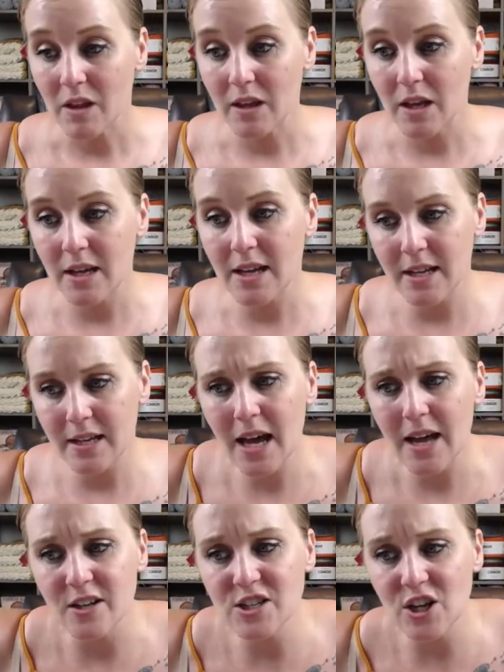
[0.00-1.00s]
it,
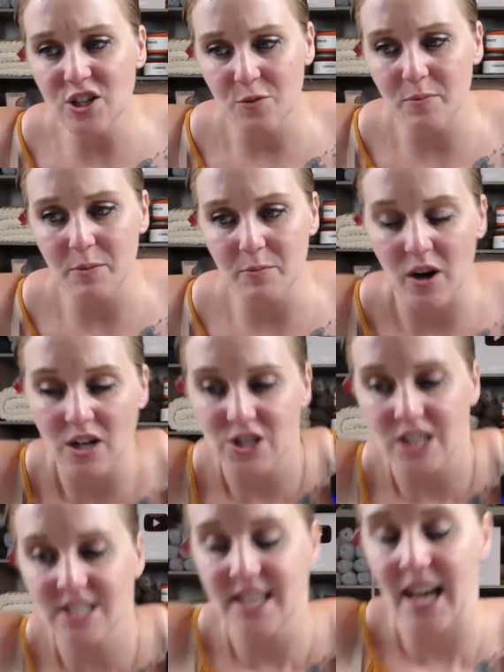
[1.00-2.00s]
yeah, there's also been
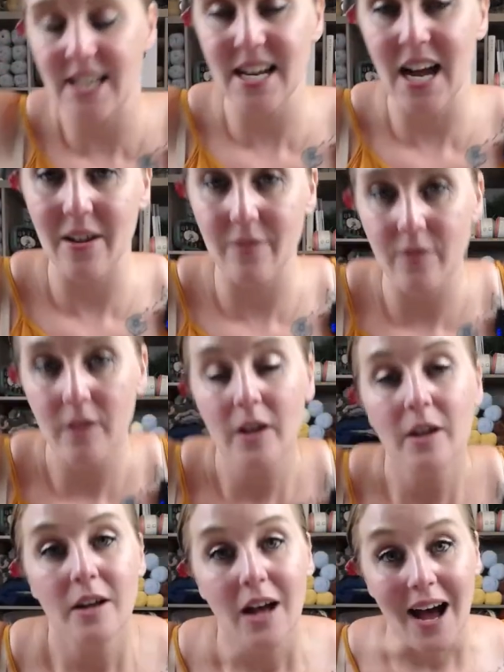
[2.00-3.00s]
projects that I've,
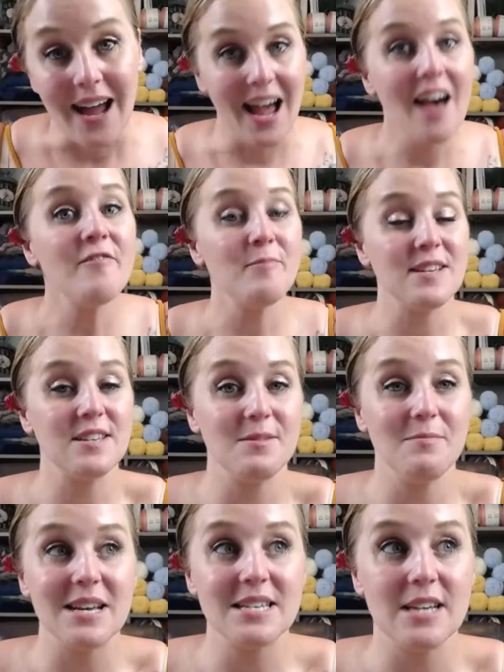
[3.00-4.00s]
I have mis
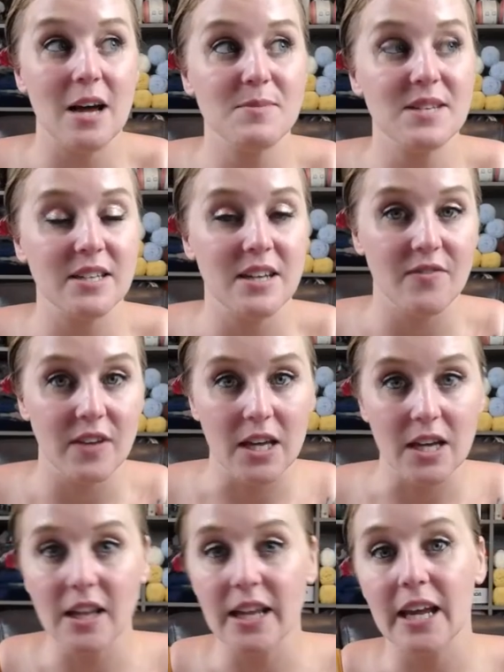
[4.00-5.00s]
messed up
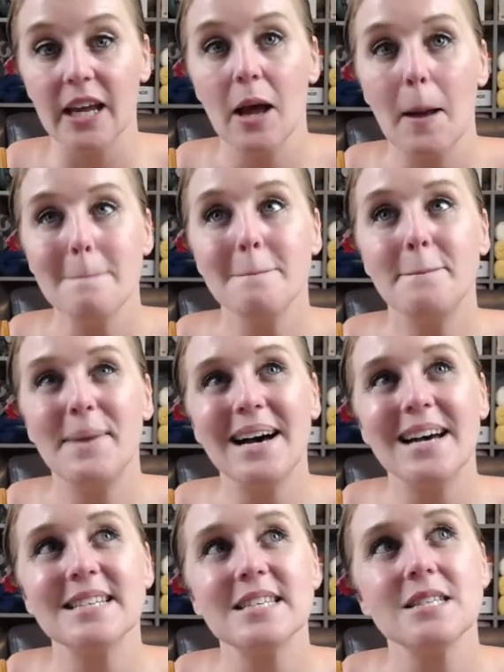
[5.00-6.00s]
significantly,
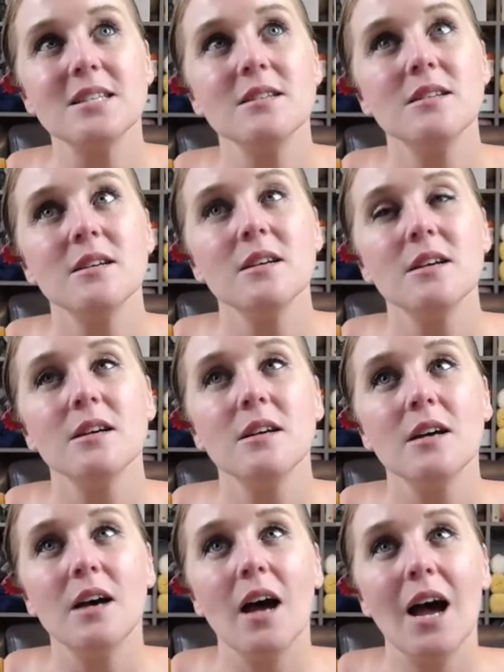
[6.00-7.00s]
but
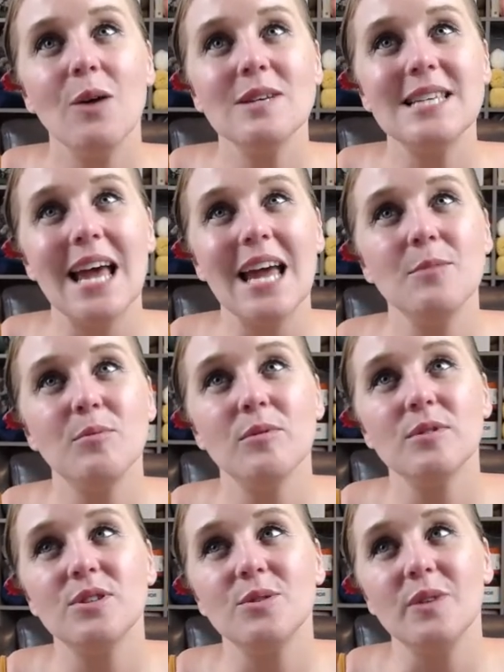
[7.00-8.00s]
I was
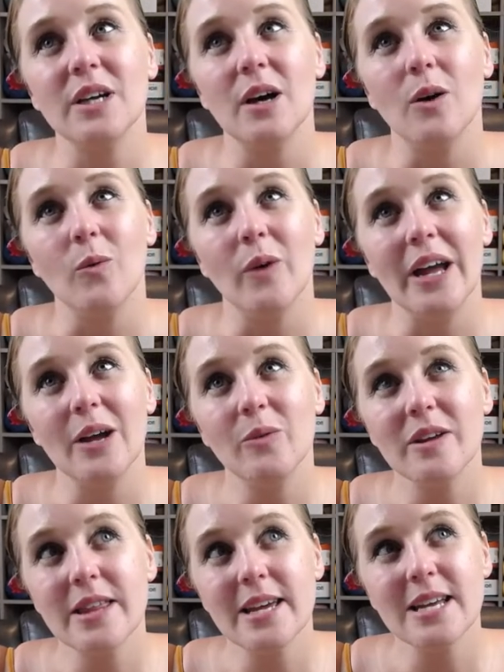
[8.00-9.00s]
able to get away
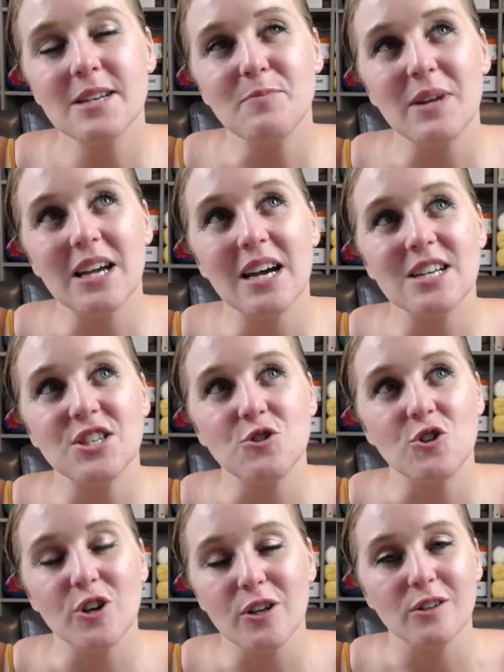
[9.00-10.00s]
with it because you
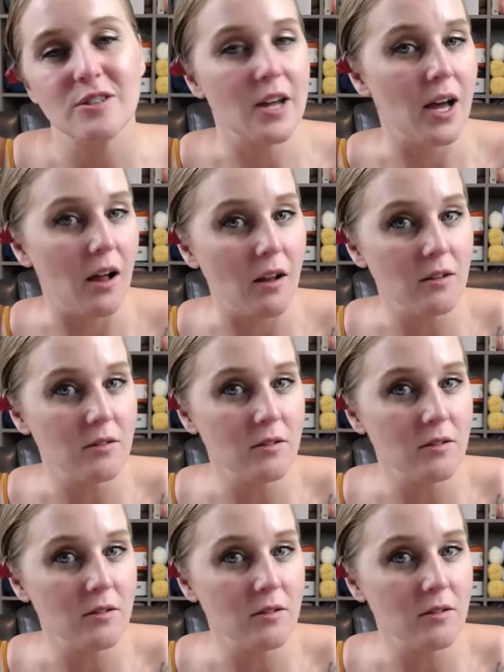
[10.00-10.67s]
couldn't tell.